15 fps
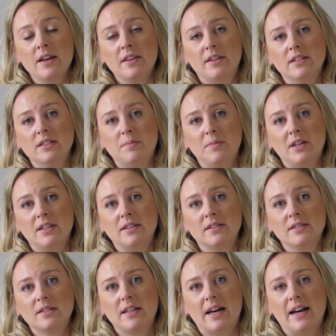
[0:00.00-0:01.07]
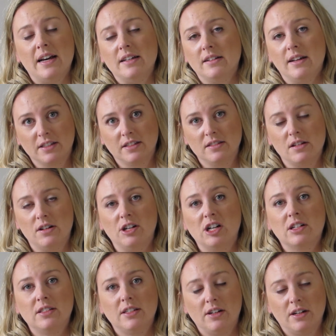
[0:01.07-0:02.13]
this means that it's considered
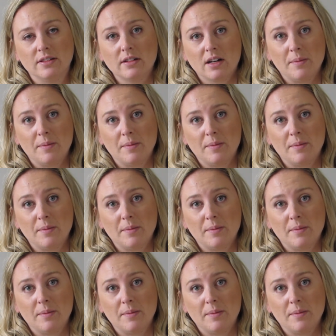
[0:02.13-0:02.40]
serious